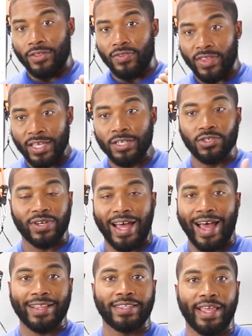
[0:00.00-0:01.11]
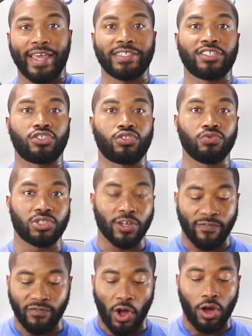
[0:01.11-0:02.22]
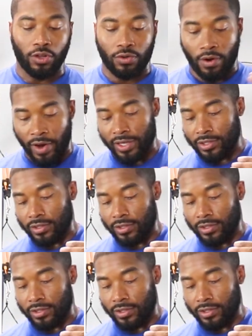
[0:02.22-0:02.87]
these are not things that you should follow, all right?